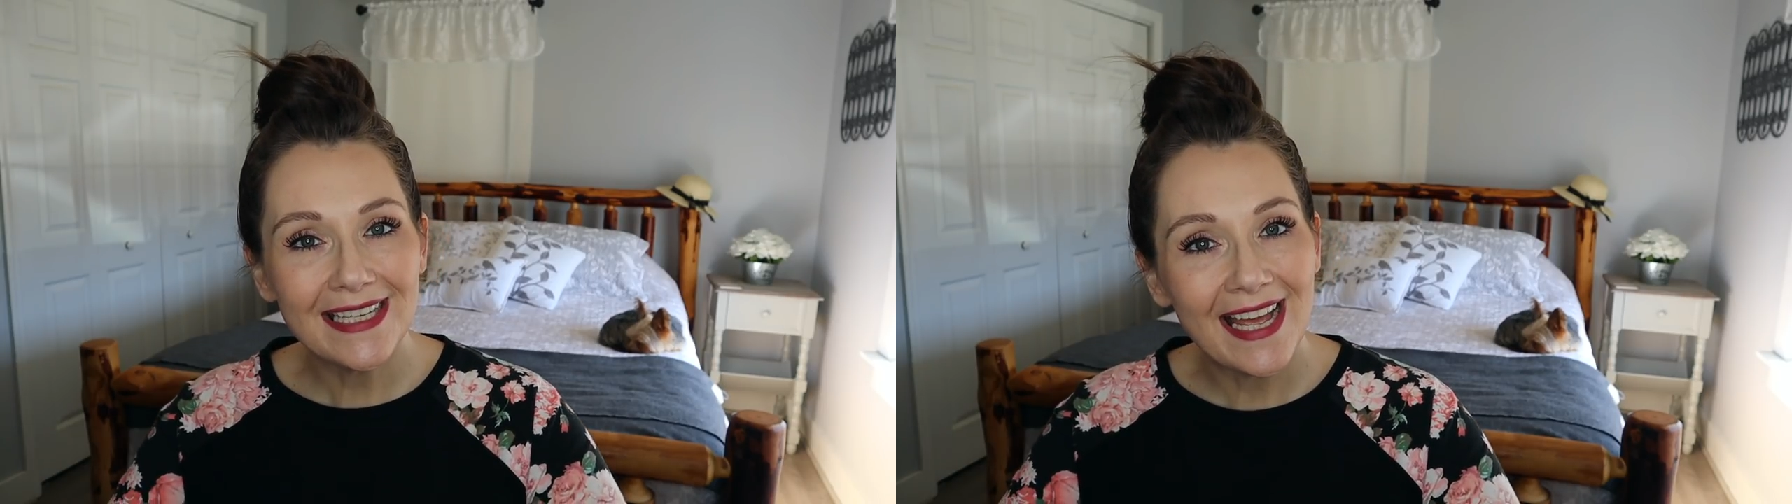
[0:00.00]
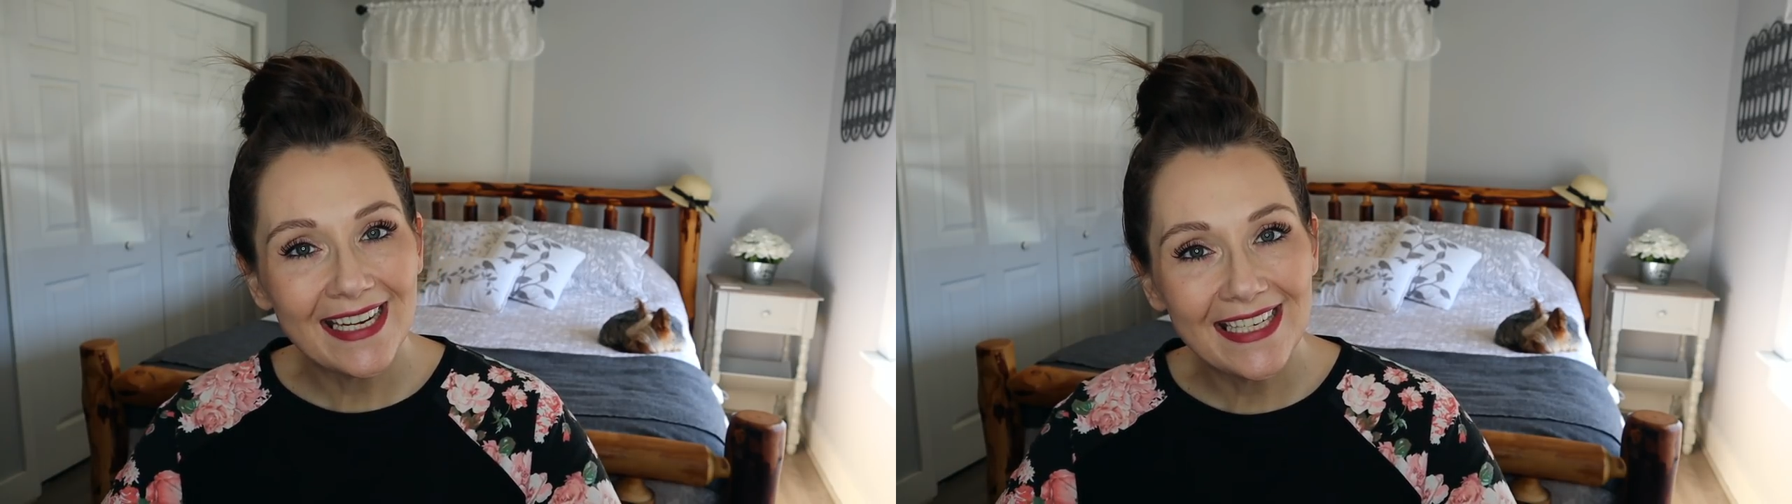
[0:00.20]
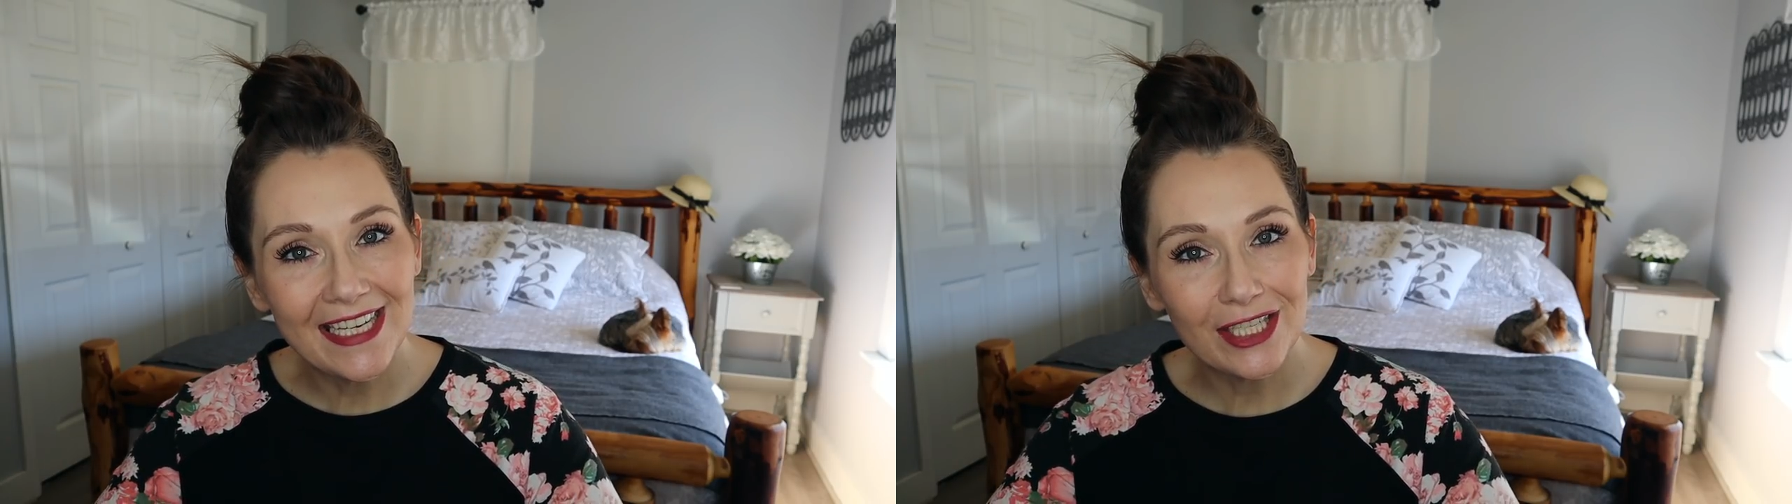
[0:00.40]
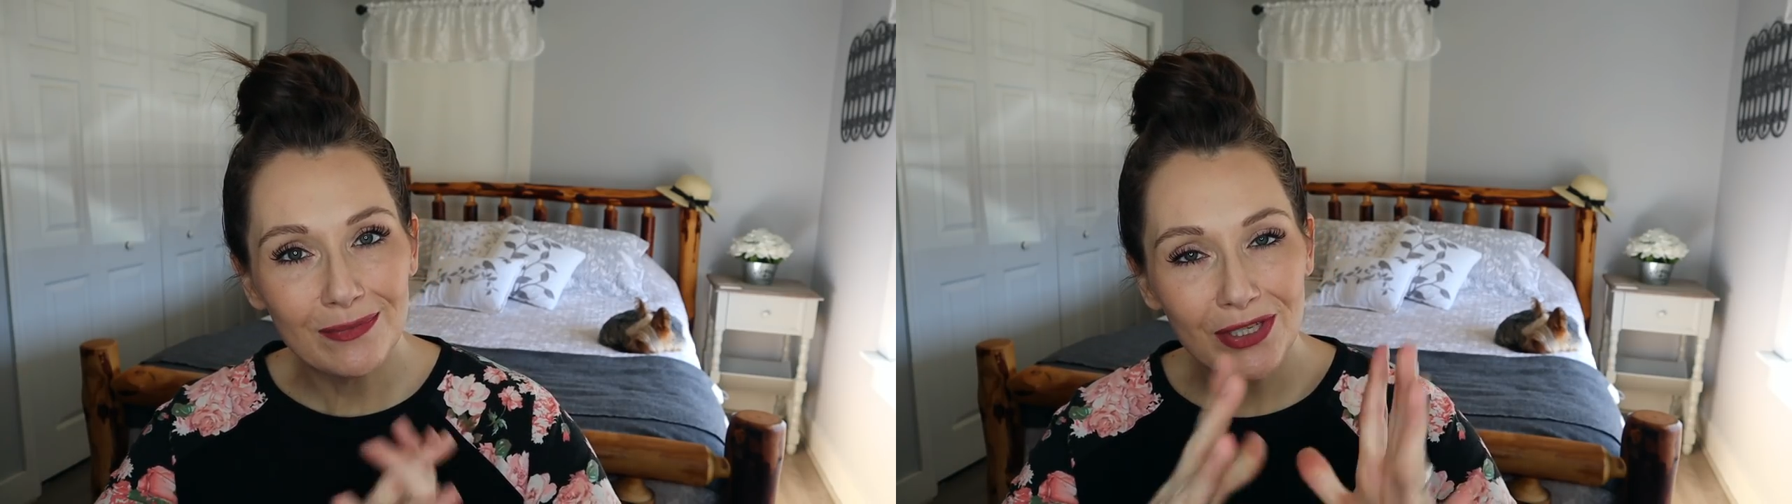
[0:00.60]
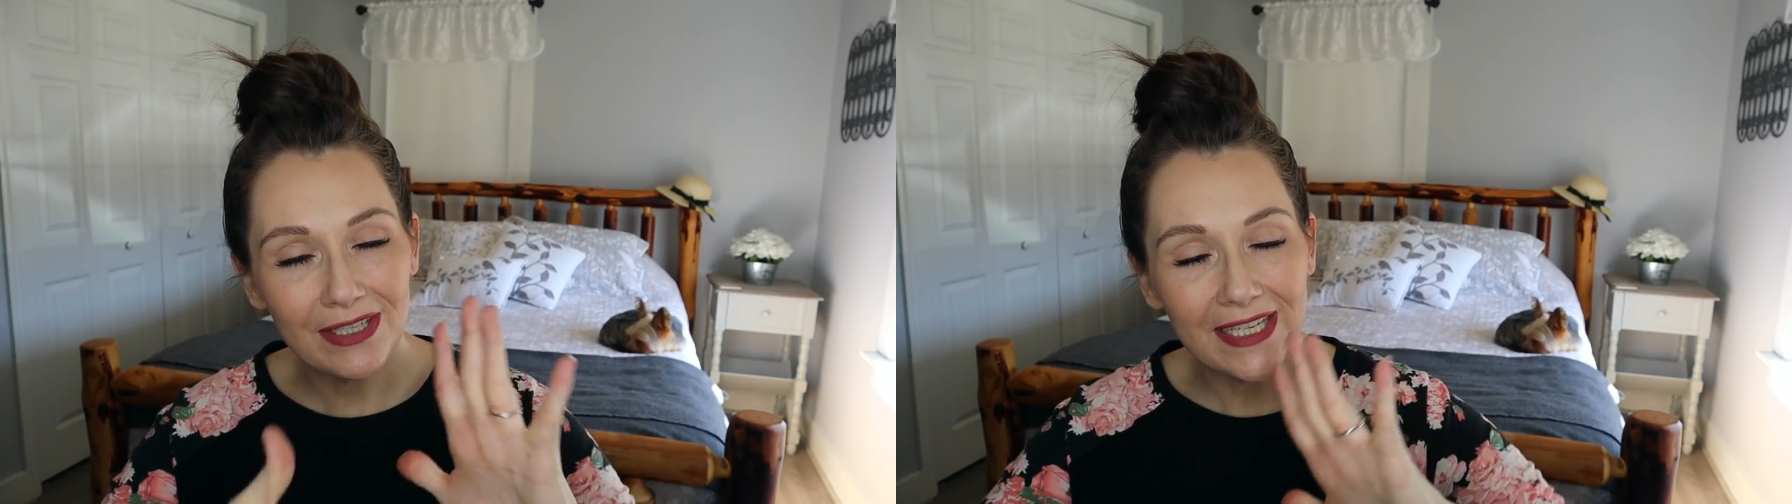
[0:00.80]
tight-knit
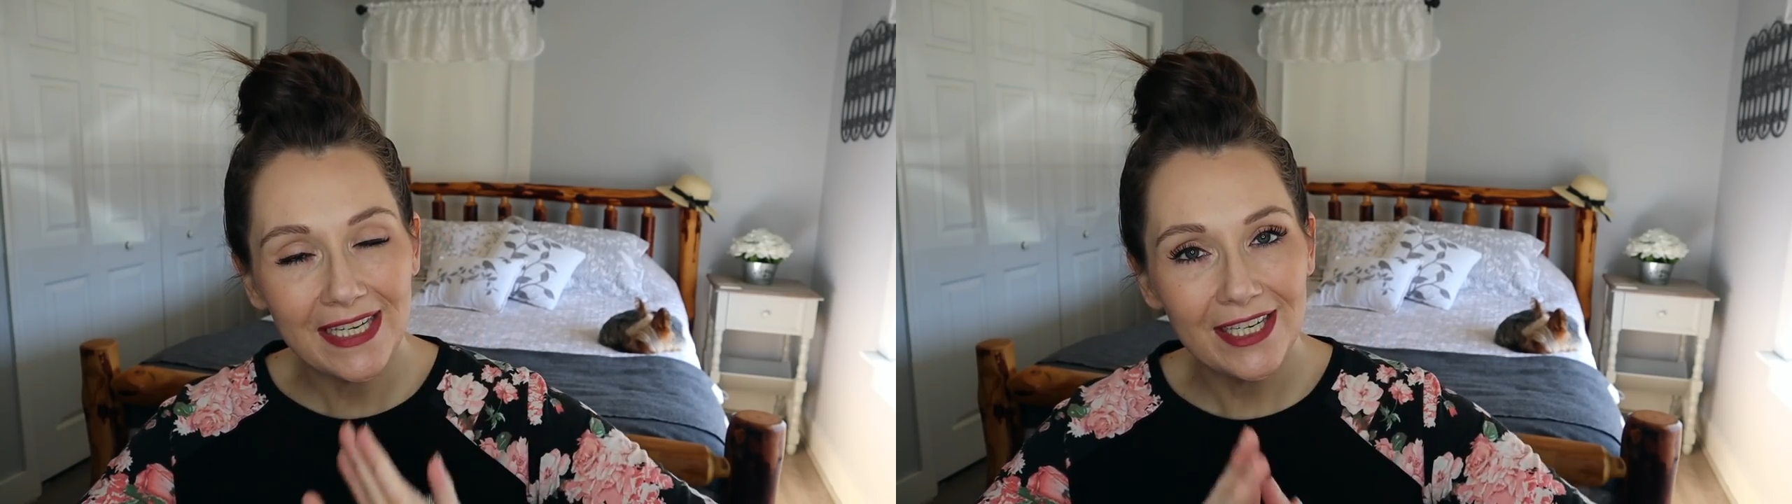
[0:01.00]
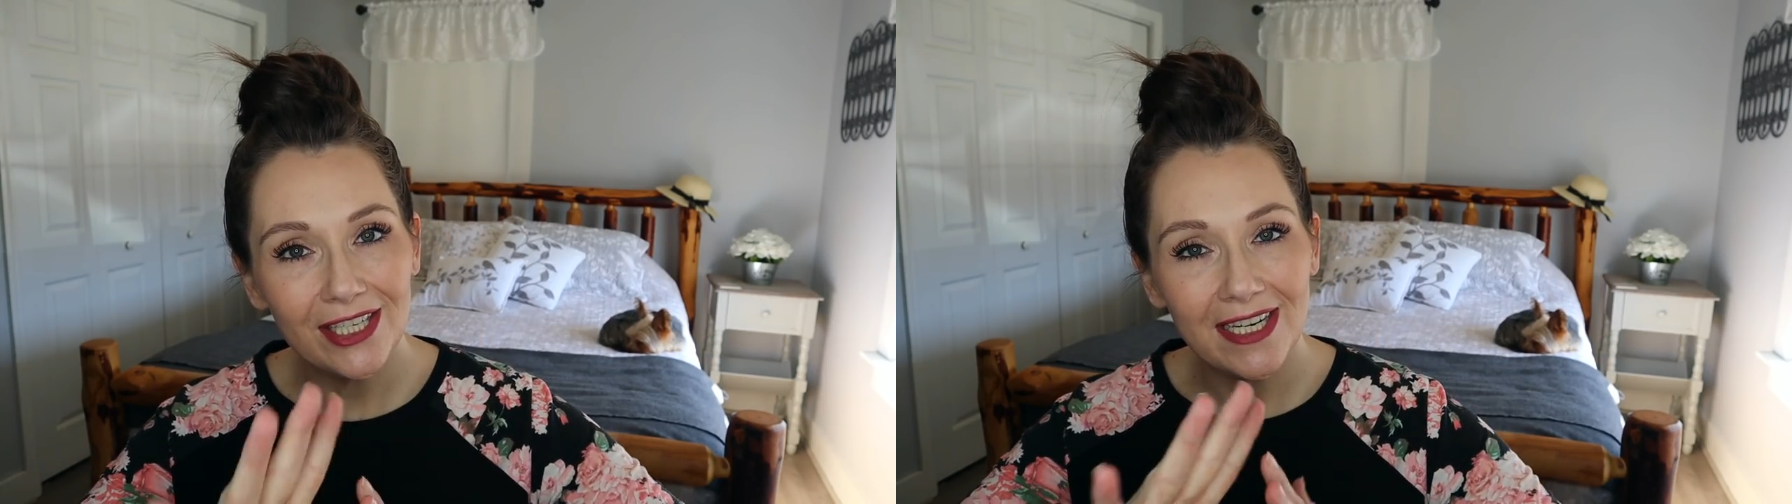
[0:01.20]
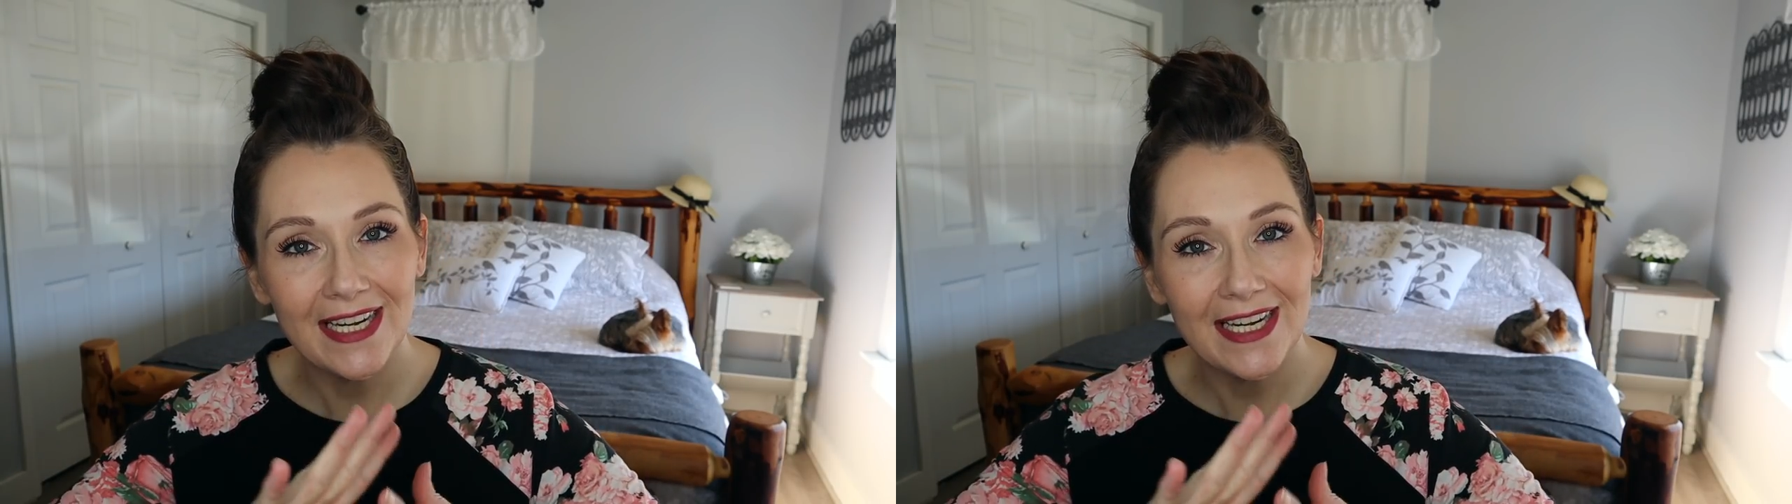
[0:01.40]
community here,